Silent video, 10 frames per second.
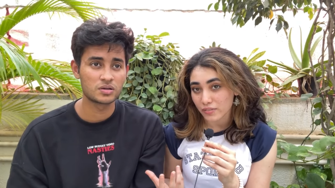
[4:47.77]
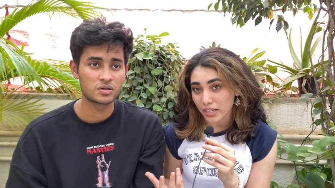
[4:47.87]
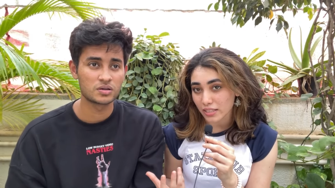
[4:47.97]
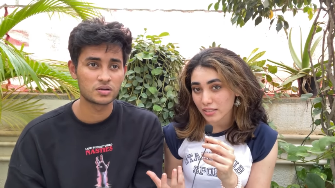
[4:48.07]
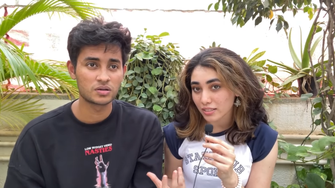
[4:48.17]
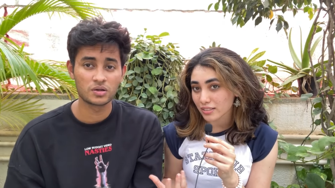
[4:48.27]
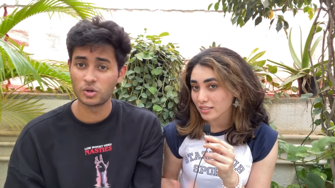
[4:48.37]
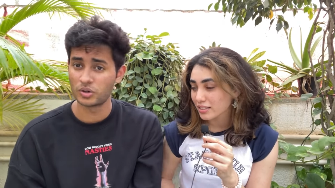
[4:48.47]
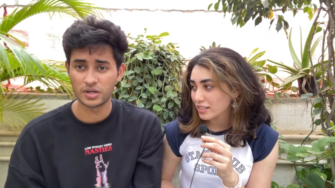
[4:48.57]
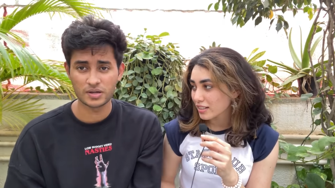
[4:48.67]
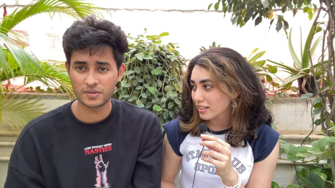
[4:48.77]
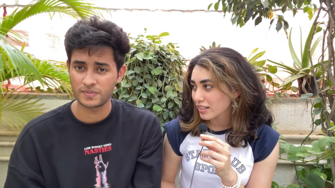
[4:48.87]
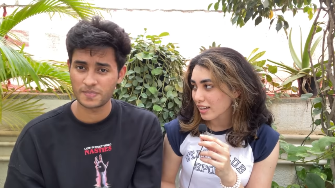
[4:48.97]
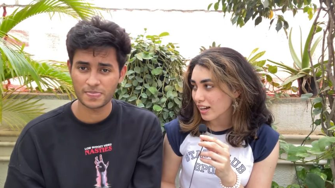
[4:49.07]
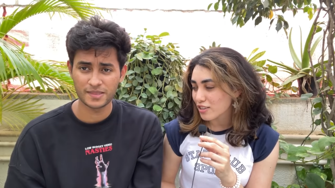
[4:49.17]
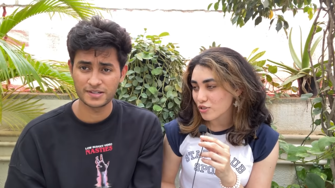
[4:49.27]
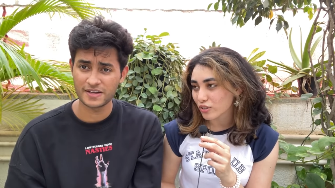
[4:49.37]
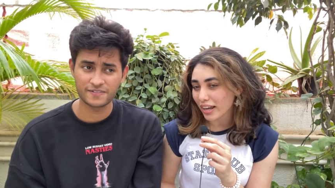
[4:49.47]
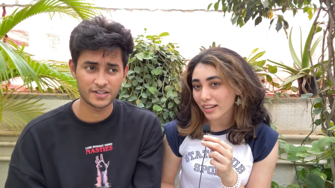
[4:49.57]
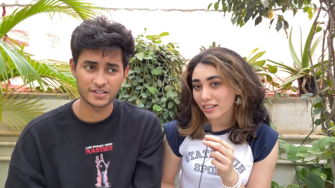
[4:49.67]
Speaker 1: friends. Oh yeah. Yeah,
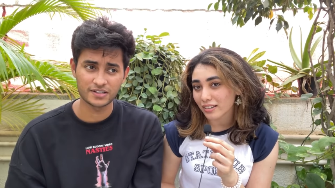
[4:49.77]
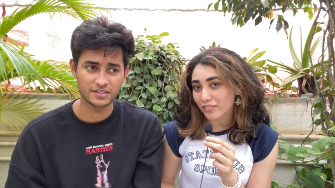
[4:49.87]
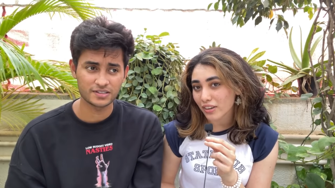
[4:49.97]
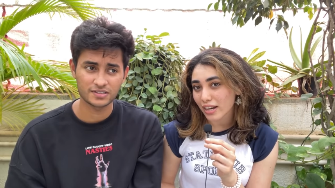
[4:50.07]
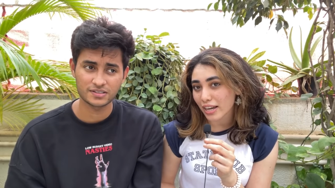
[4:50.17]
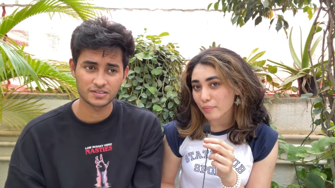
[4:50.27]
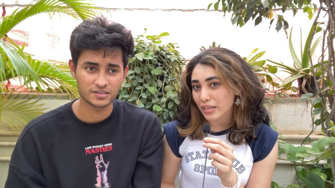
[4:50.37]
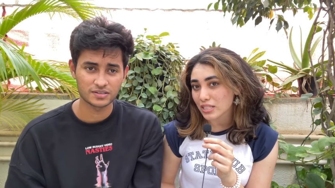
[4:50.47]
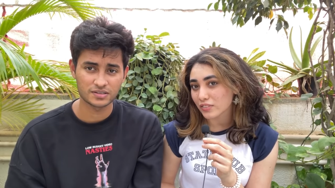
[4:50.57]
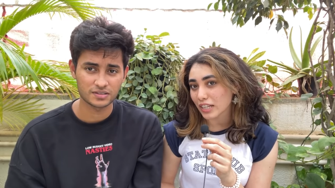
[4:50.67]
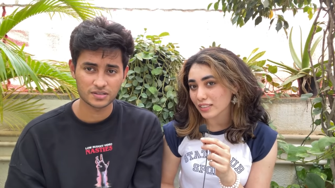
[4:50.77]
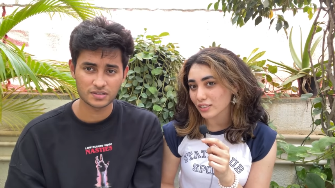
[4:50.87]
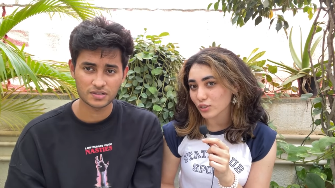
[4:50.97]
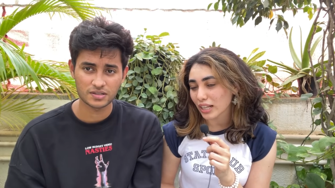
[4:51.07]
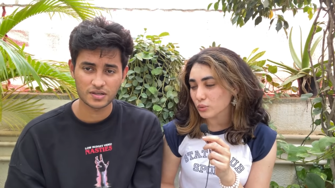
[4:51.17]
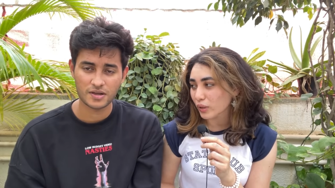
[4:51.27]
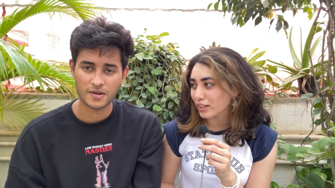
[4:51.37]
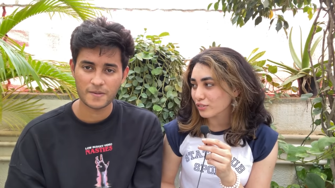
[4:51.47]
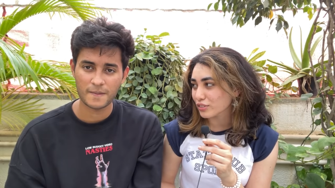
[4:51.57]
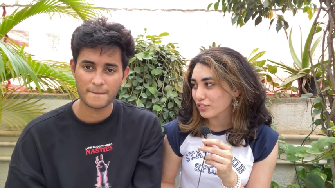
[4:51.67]
so Definitely. like we are like best friends. So that's
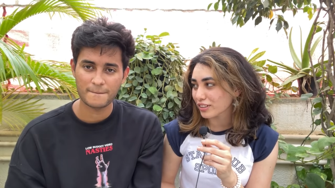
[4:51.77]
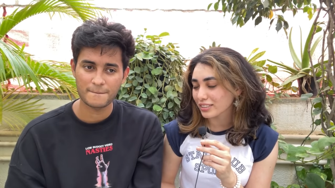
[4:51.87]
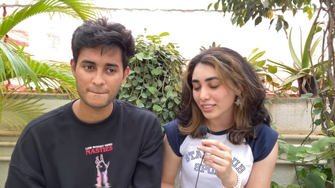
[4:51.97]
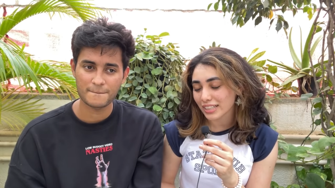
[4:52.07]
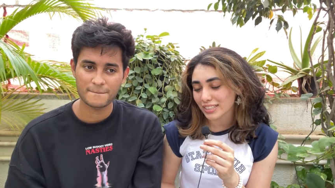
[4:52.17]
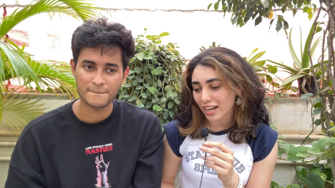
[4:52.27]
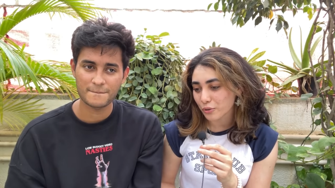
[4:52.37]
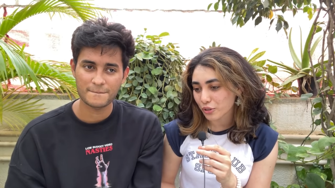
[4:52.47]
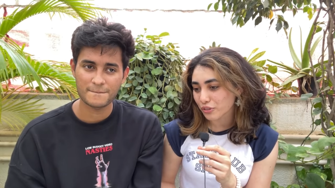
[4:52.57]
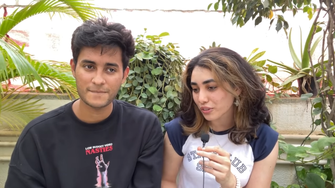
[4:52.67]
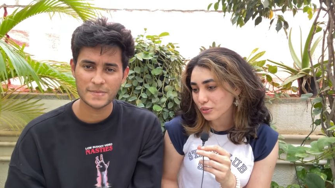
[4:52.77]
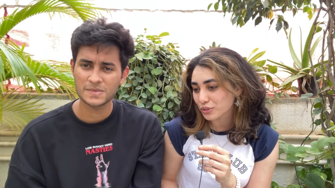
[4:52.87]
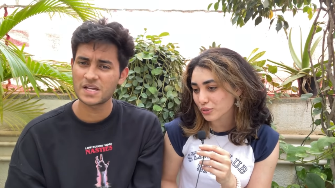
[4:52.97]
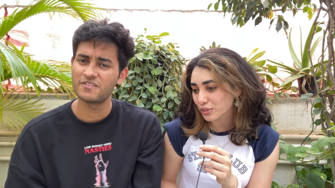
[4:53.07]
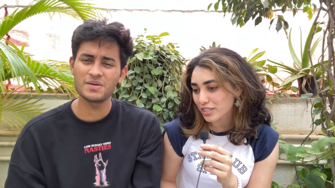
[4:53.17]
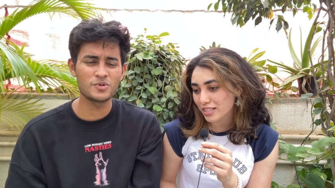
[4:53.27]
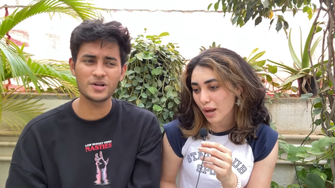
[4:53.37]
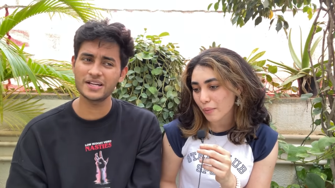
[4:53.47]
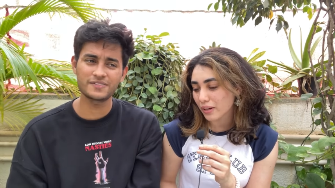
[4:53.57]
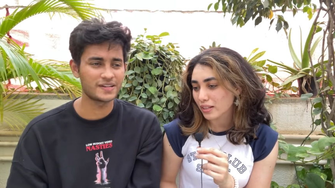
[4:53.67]
one of the wo- things that I would use to we're
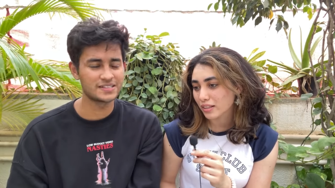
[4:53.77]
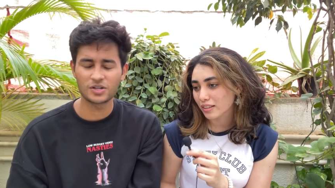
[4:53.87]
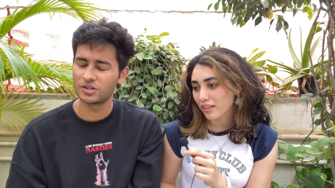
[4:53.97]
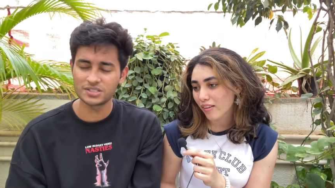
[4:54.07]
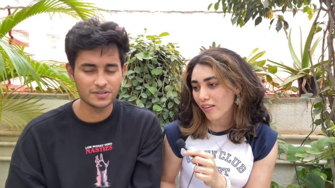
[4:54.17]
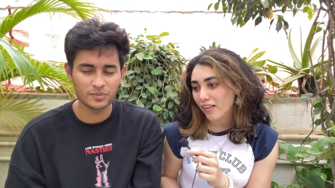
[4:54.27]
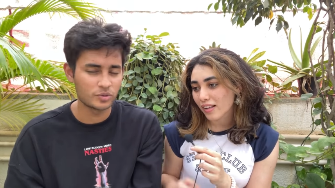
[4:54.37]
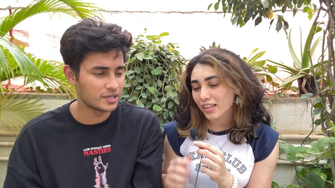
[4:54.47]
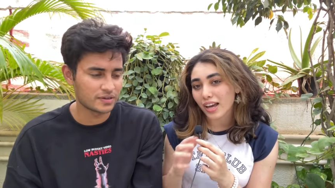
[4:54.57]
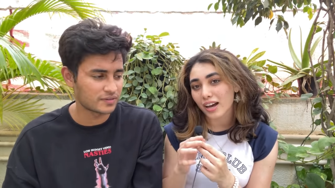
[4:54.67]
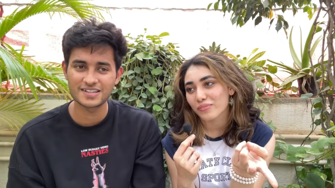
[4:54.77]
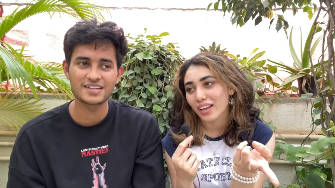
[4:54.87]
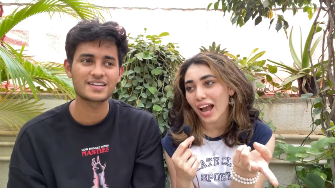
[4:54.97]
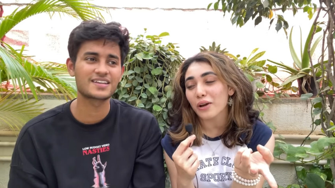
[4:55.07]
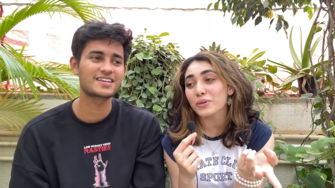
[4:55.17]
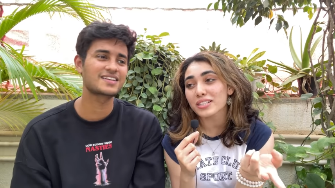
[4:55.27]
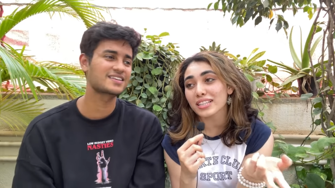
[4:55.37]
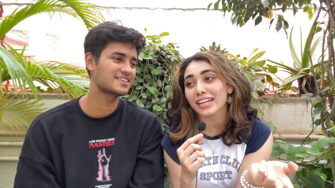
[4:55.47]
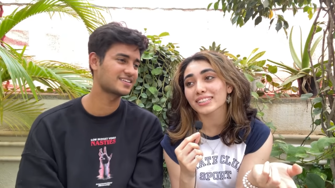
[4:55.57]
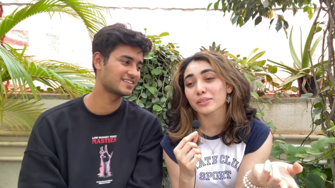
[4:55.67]
describe. More like
Speaker 2: friends, honestly, we're more like yeah.
Speaker 1: I would
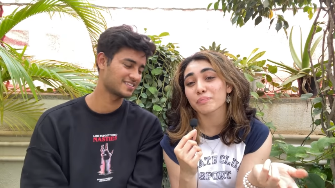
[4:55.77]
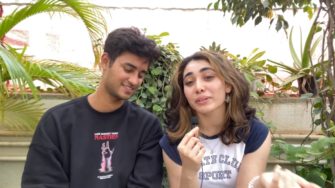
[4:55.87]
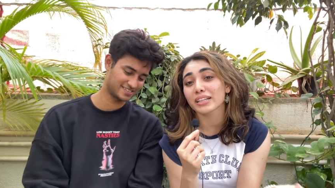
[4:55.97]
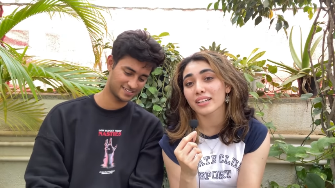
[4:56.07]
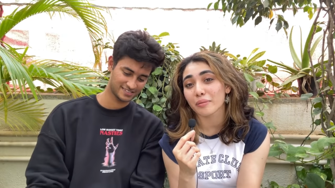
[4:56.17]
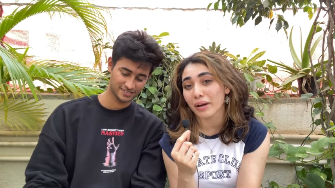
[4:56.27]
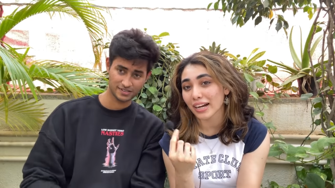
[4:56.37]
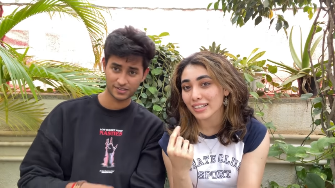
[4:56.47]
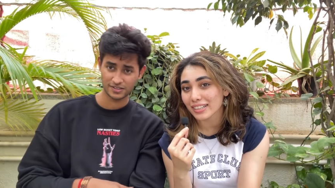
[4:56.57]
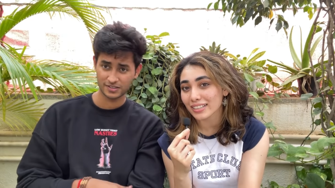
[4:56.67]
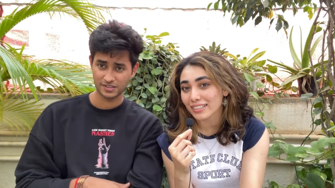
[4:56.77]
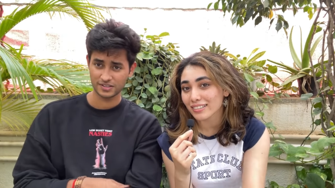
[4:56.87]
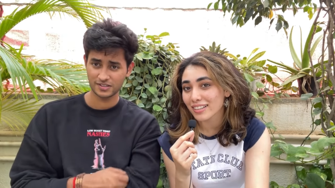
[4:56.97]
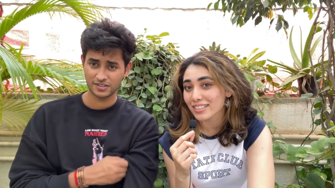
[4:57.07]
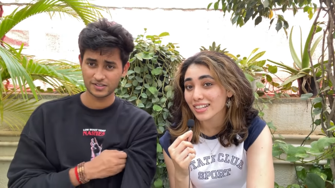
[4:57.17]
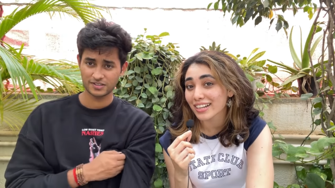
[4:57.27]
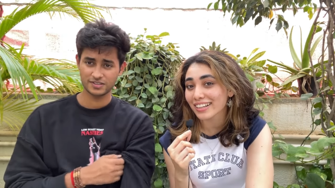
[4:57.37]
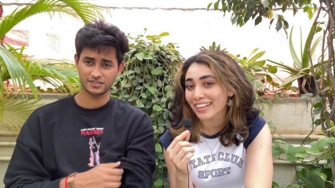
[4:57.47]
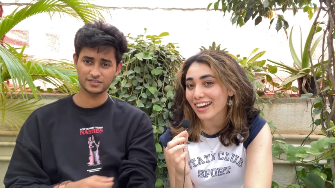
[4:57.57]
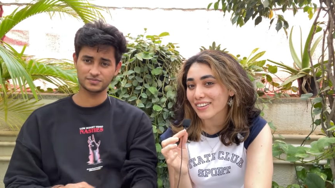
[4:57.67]
say it's a bit dramatic. His
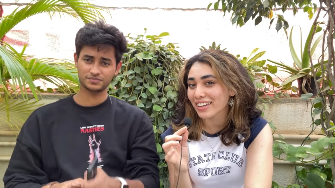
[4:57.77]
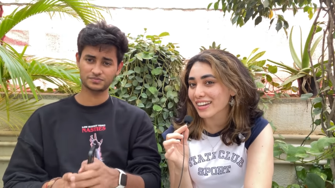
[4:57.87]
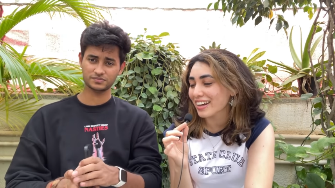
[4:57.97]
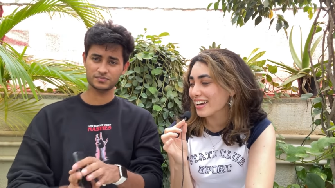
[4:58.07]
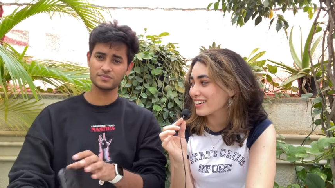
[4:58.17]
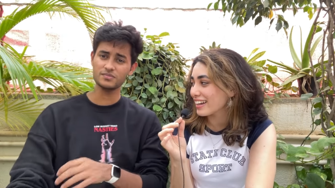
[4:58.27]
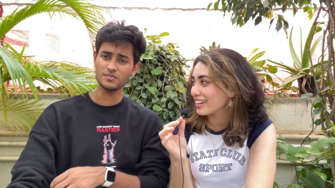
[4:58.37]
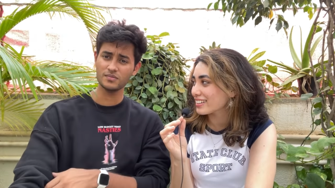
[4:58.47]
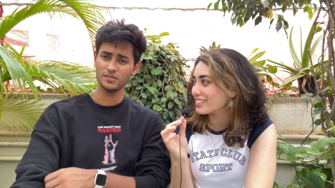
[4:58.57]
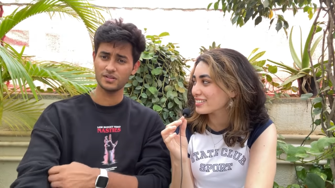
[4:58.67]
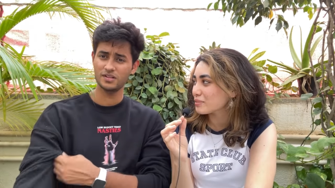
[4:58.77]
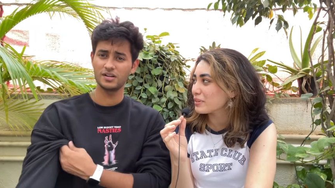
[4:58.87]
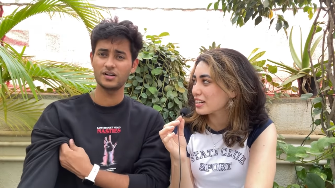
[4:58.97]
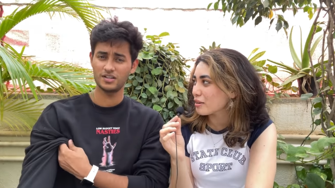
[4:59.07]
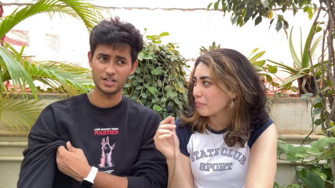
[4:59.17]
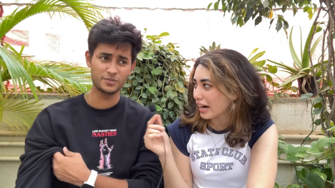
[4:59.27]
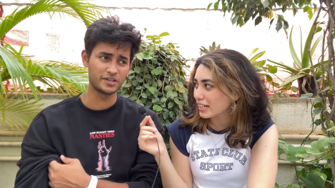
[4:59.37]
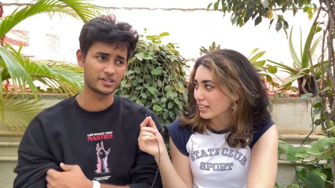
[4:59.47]
re- yeah, he and I like it's a bit dramatic. A